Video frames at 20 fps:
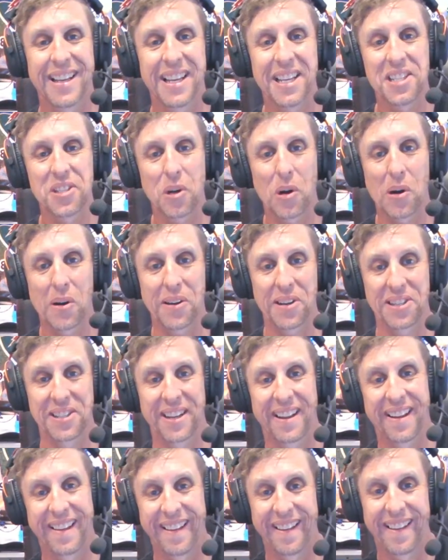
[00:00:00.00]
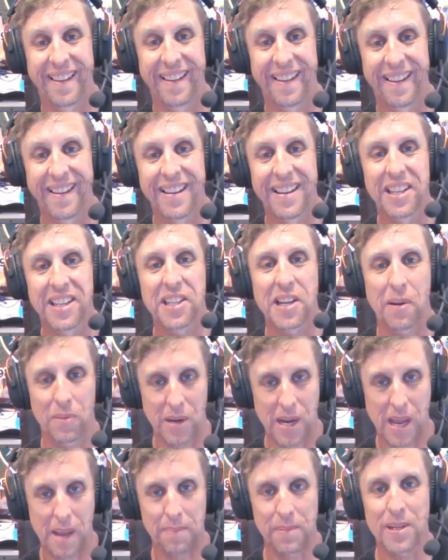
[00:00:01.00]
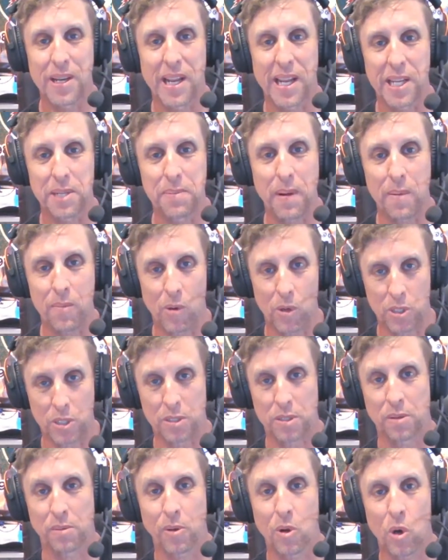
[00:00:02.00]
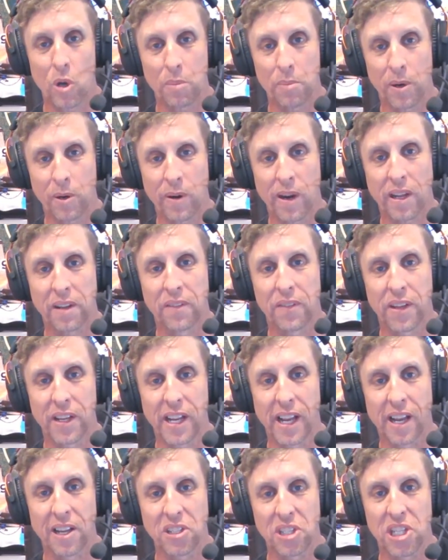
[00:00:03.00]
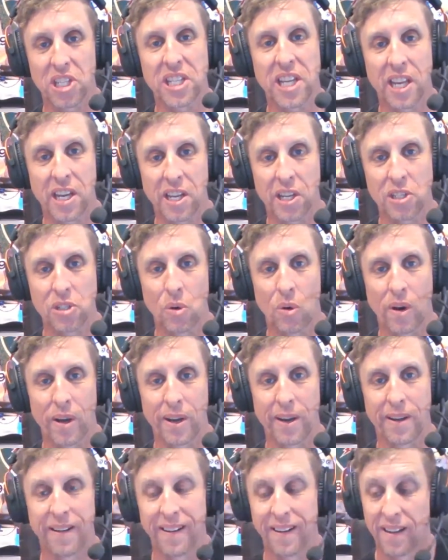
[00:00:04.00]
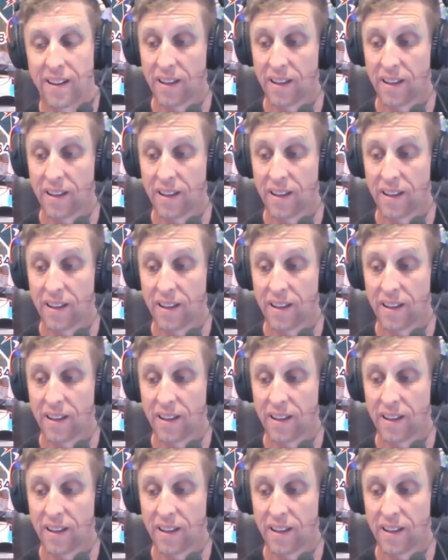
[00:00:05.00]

He's Irish. You know what happened? He's been watching some Conor McGregor videos. He's getting excited.